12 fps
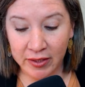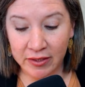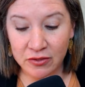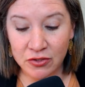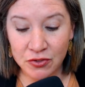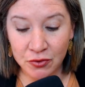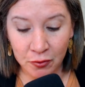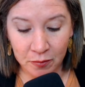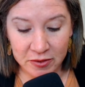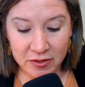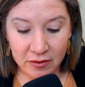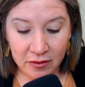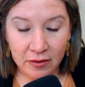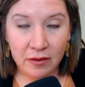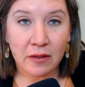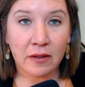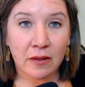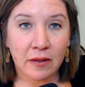get duped
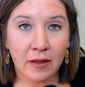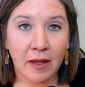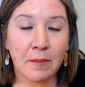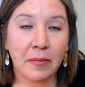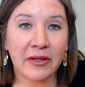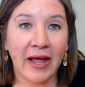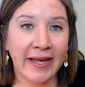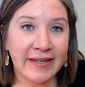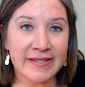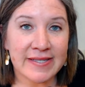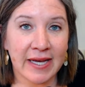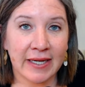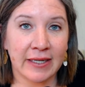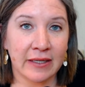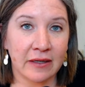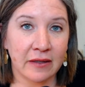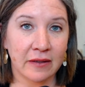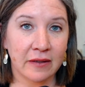and blindsided